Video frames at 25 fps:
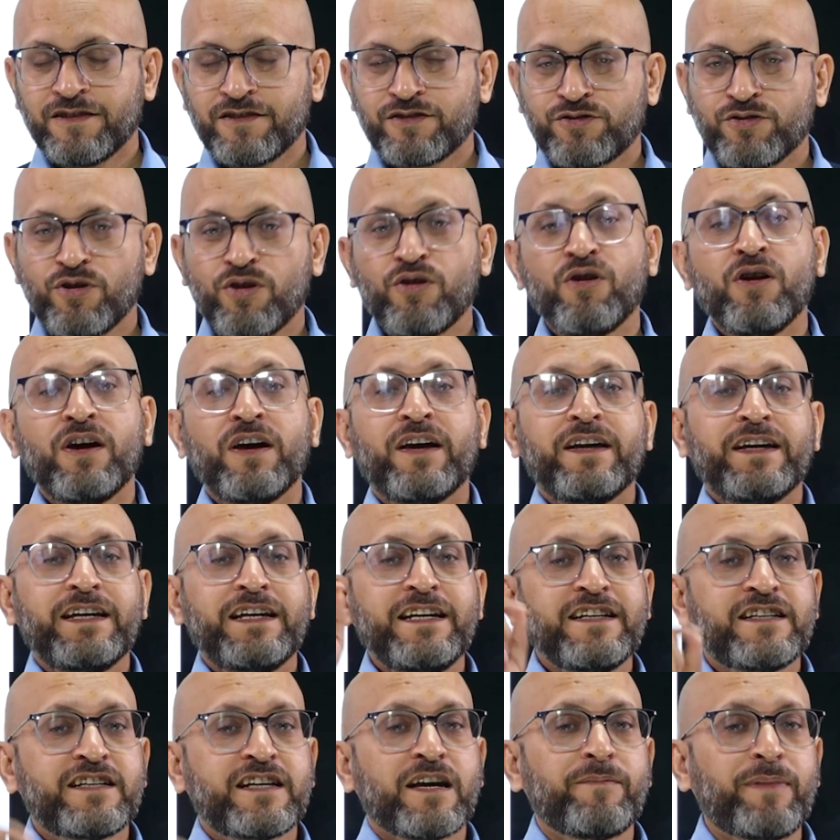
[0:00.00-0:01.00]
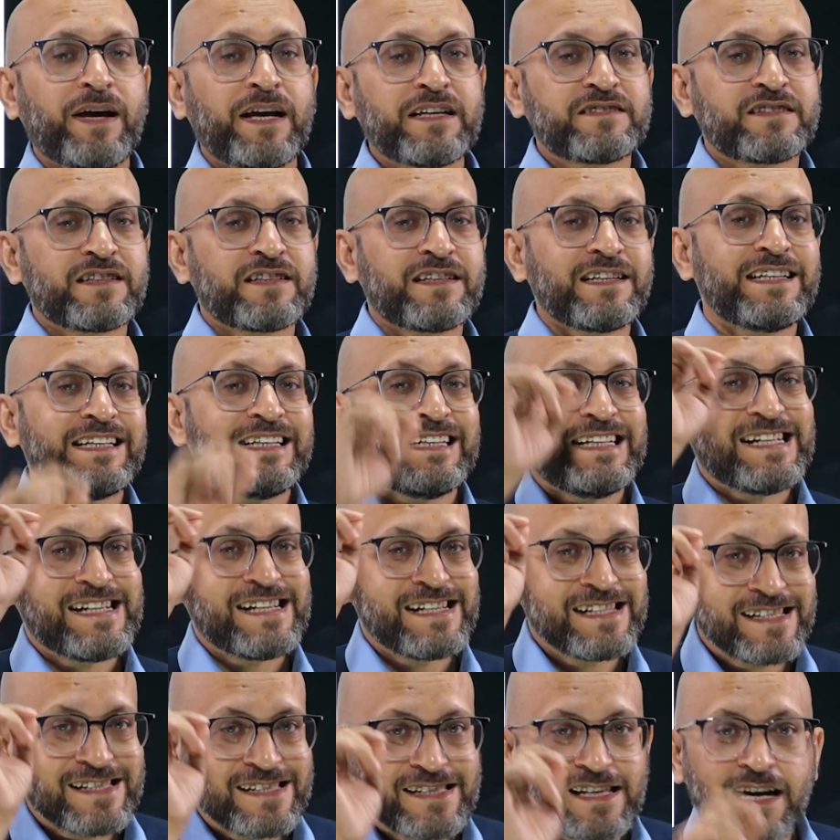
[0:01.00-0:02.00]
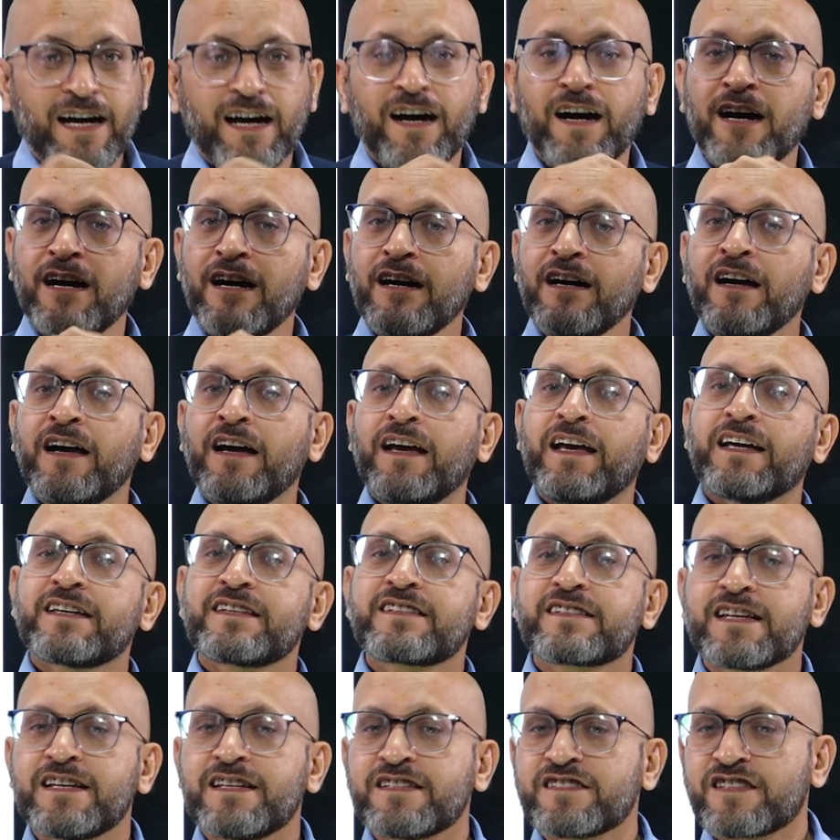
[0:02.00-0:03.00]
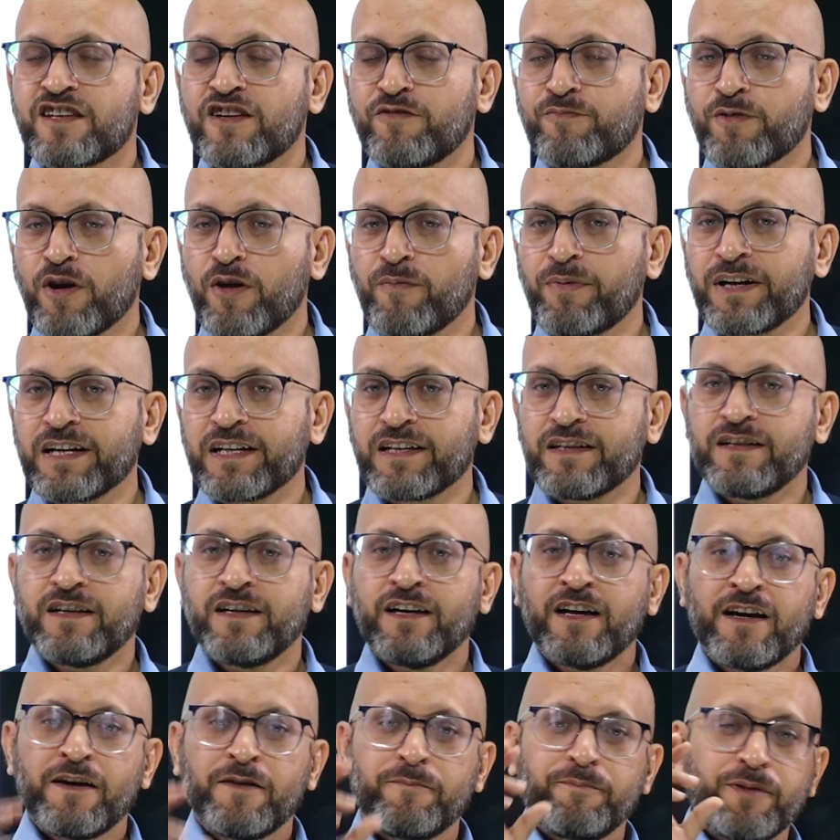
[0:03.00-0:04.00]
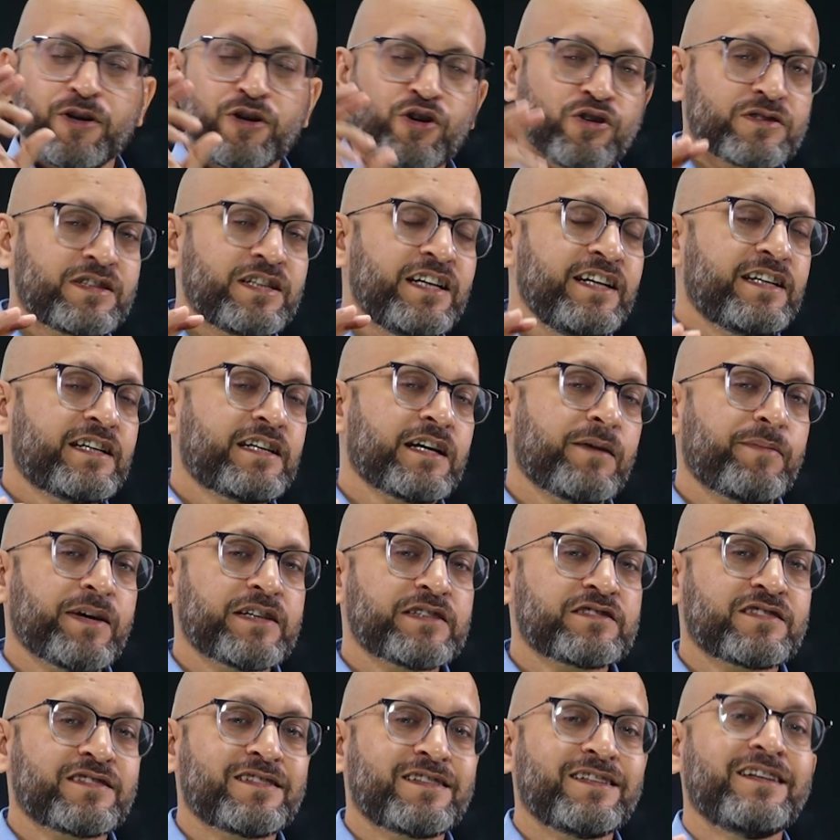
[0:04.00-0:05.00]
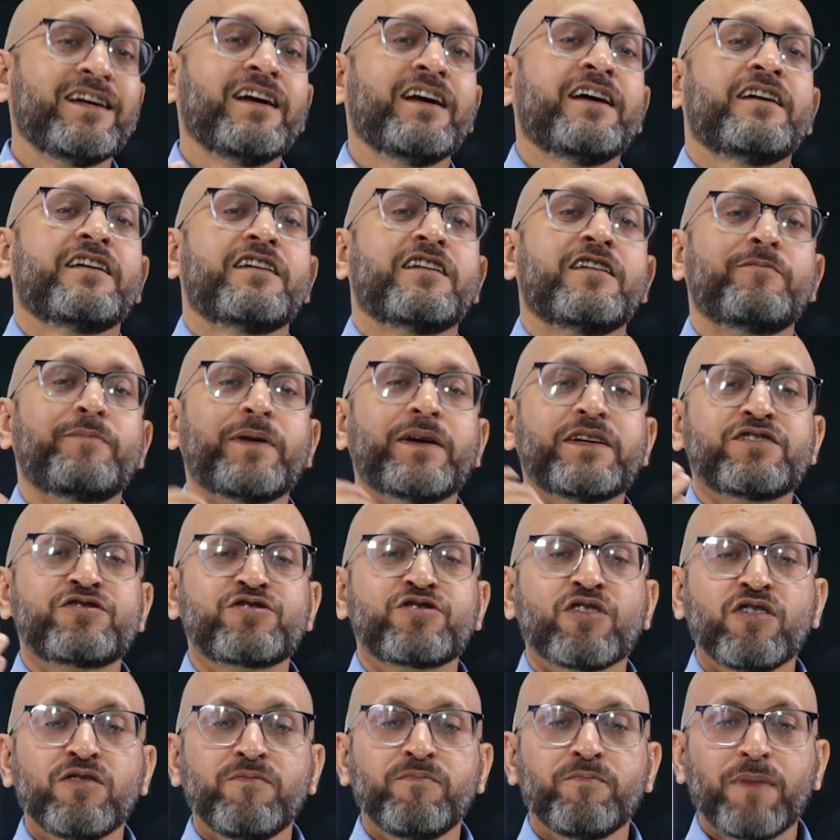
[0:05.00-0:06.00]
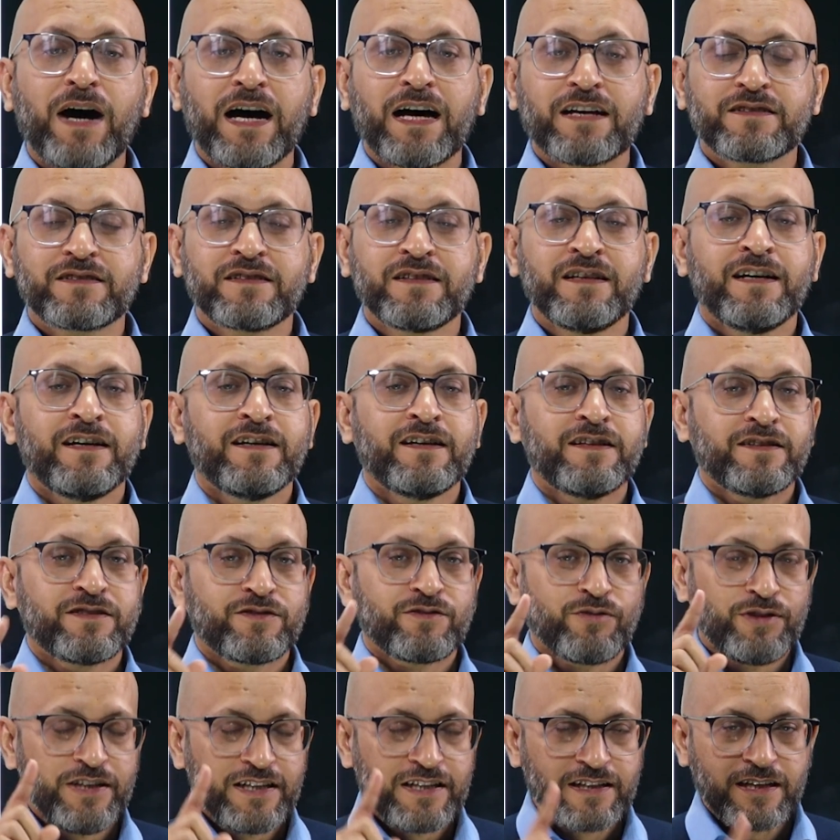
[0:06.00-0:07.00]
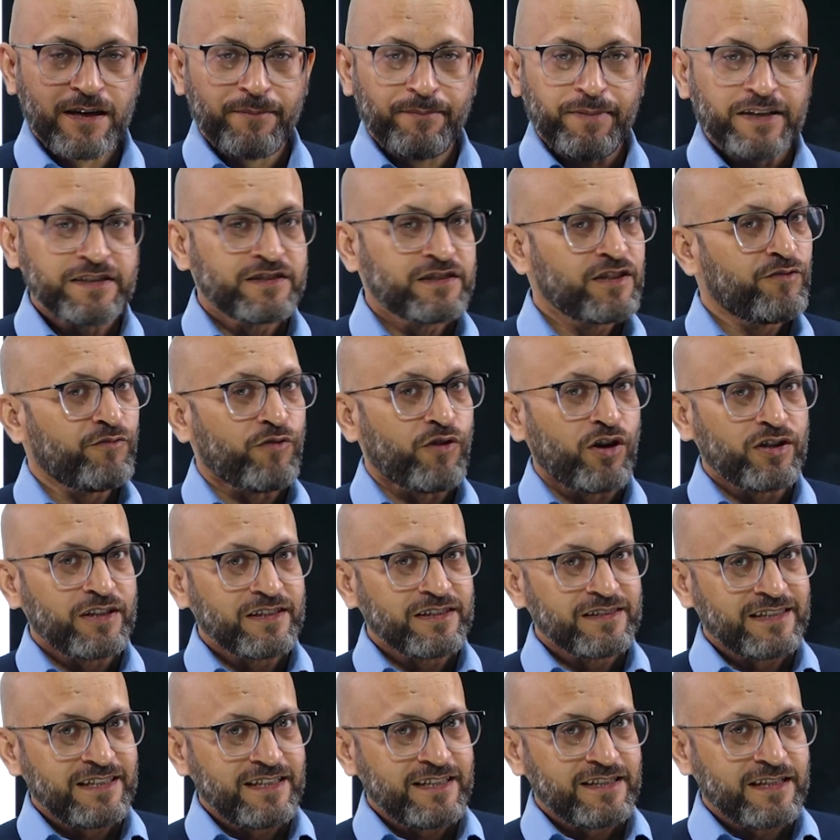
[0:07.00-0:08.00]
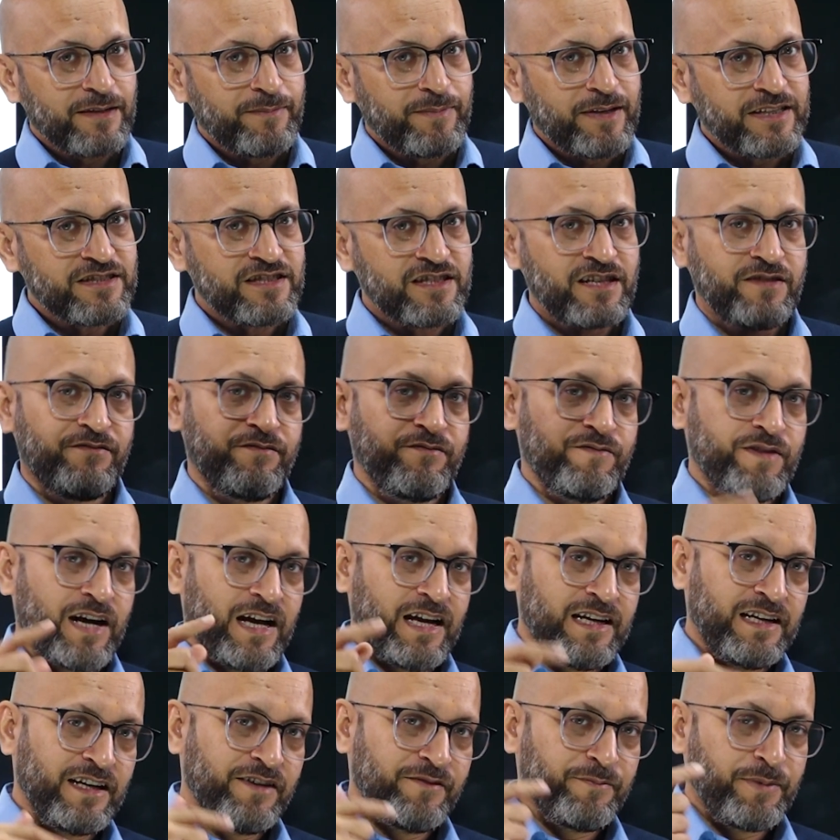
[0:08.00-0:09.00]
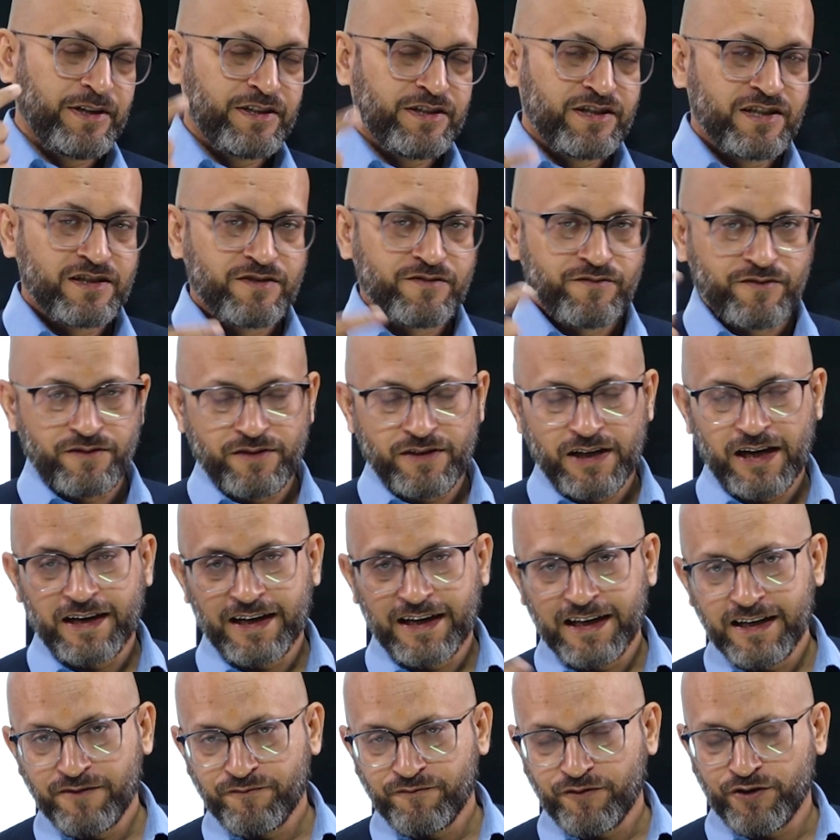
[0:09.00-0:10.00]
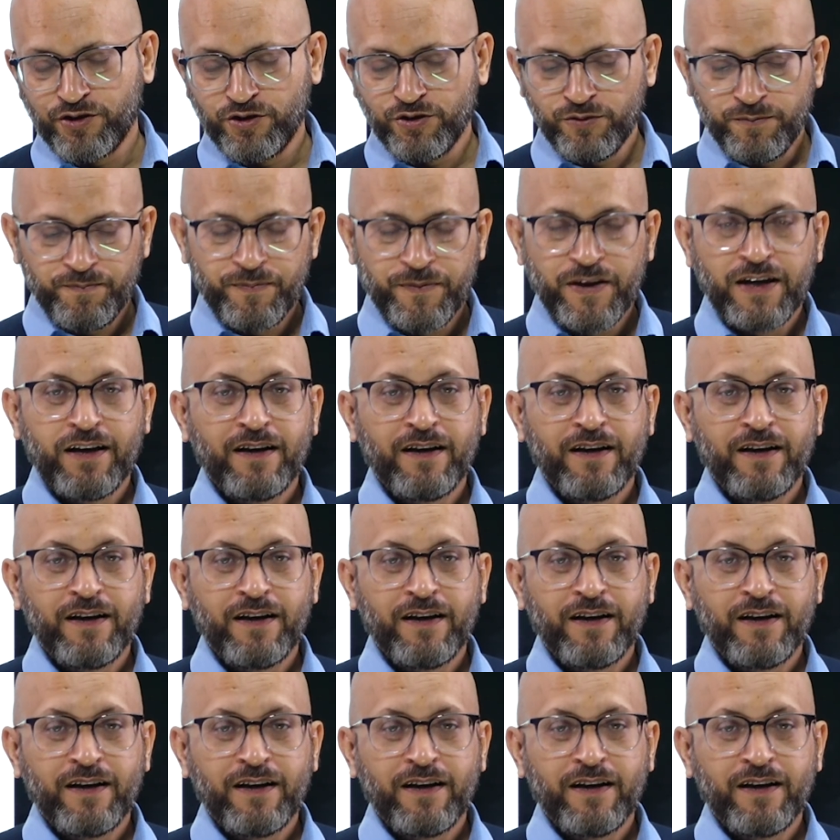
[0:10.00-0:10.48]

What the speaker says: So heat capacity is a extensive property because heat capacity depends on mass. So heat capacity, what is heat capacity? I will repeat it again for you.